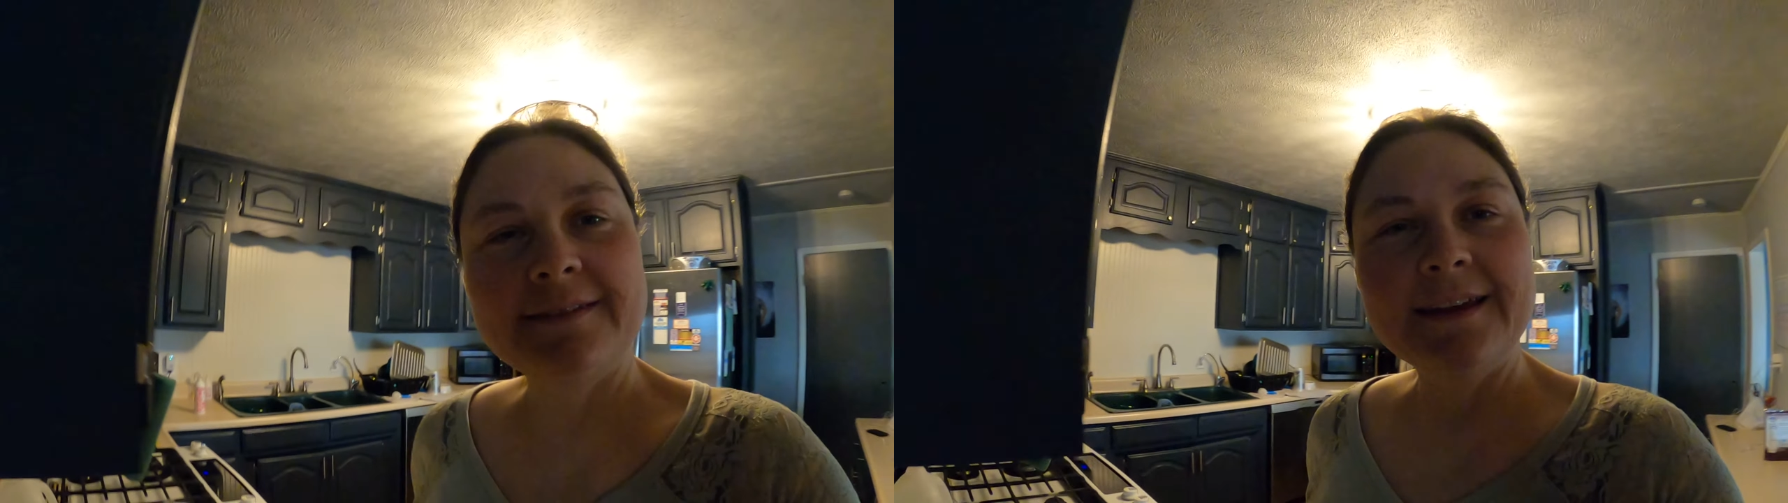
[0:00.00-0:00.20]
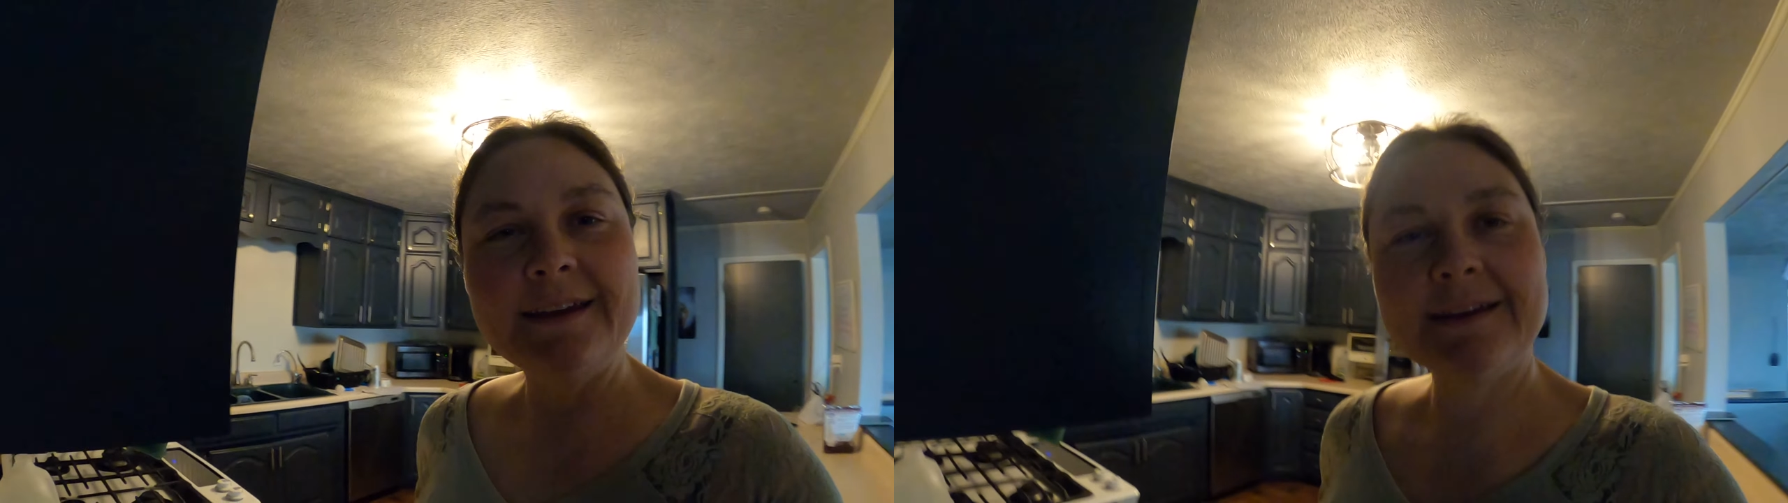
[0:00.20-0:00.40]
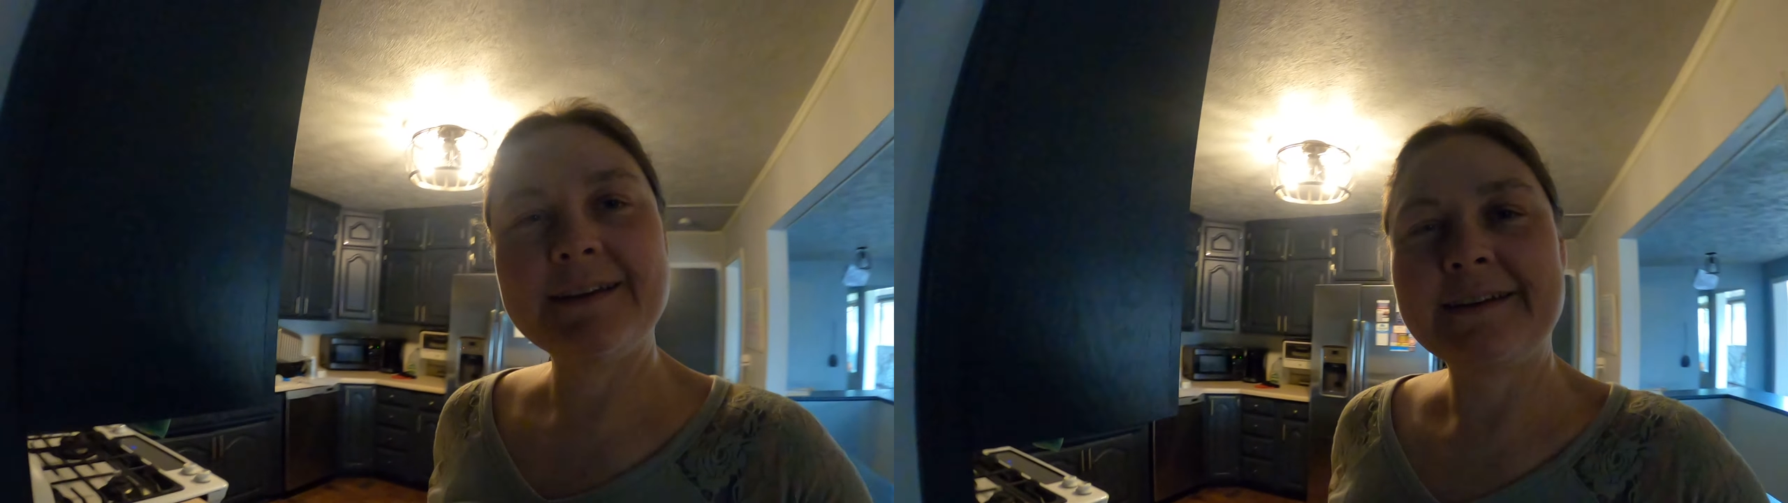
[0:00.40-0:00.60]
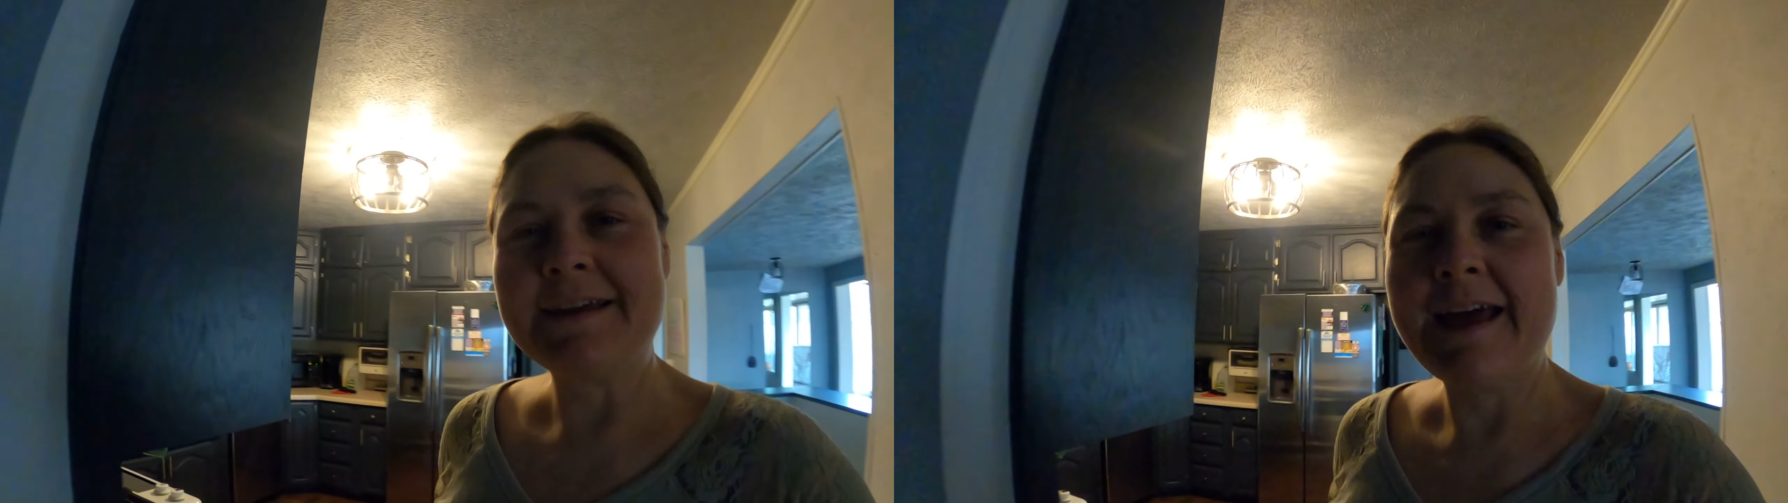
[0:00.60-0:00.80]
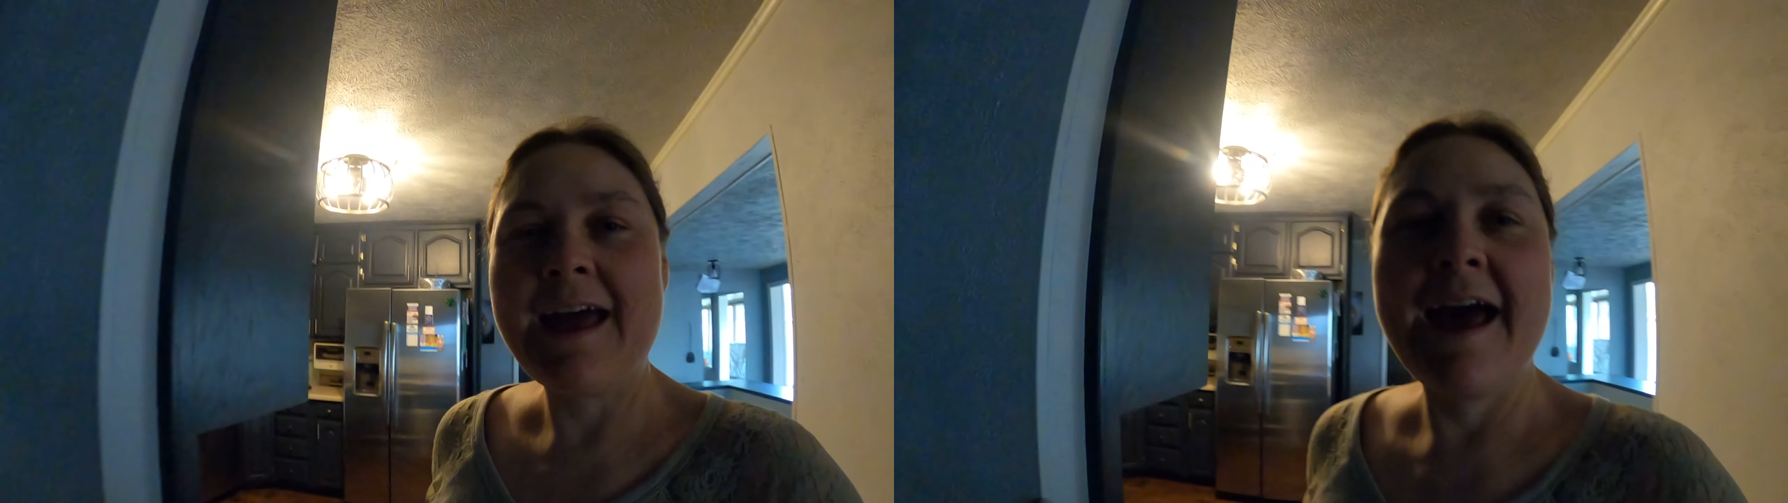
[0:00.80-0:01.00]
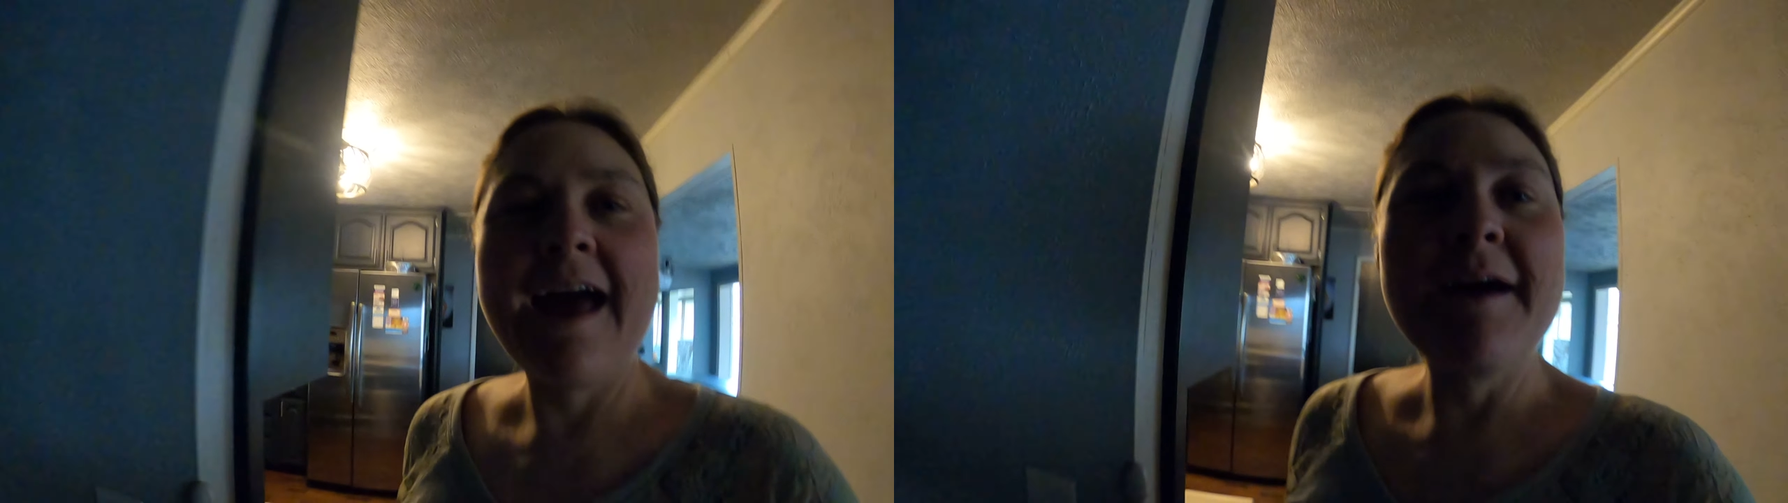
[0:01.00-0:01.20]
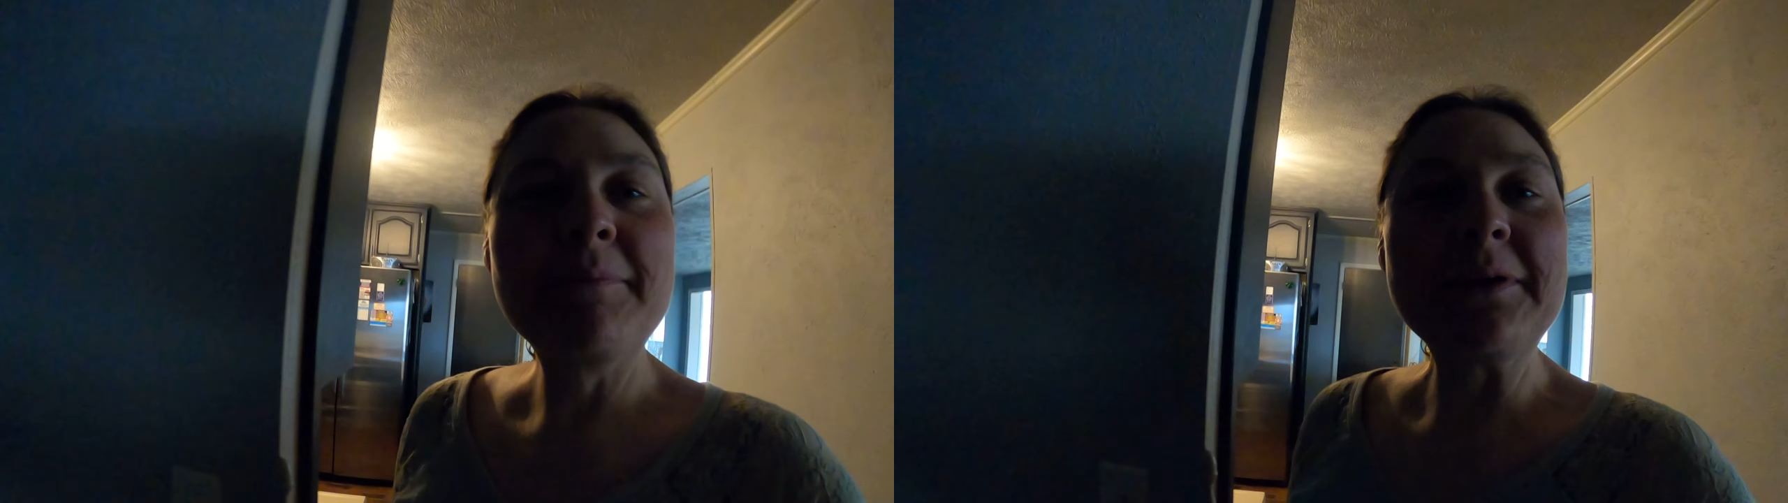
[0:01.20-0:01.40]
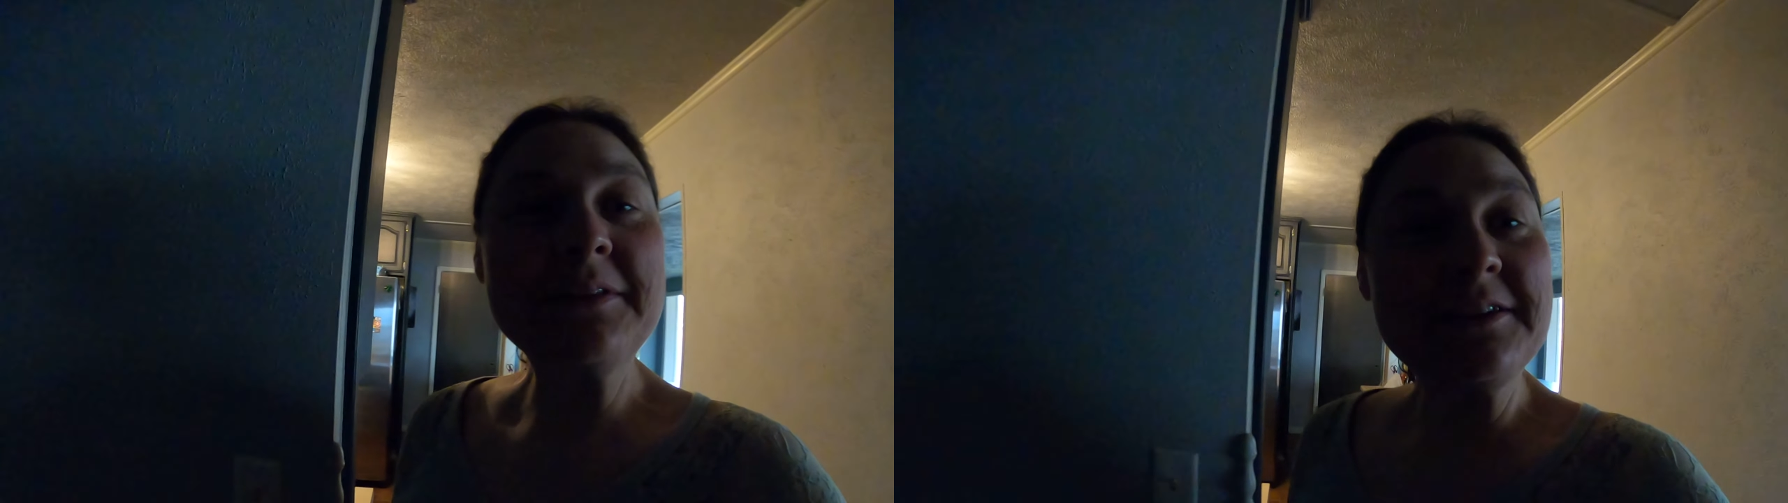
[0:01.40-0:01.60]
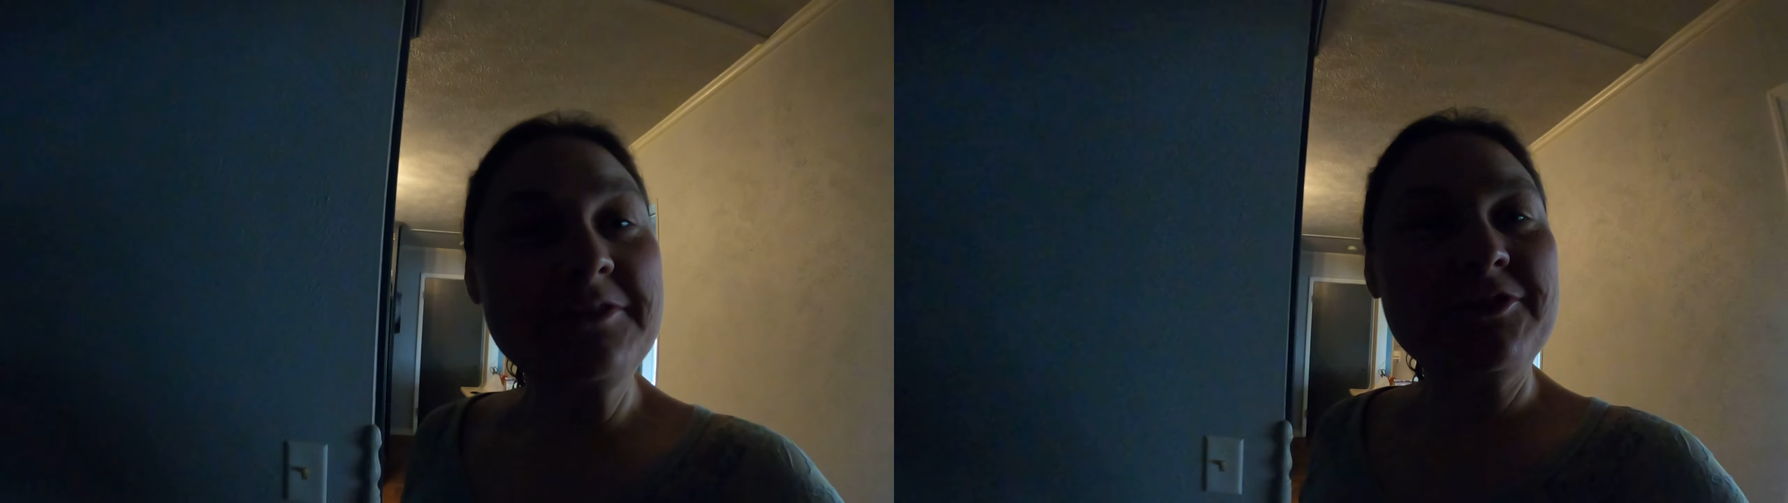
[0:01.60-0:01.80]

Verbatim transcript: sink per the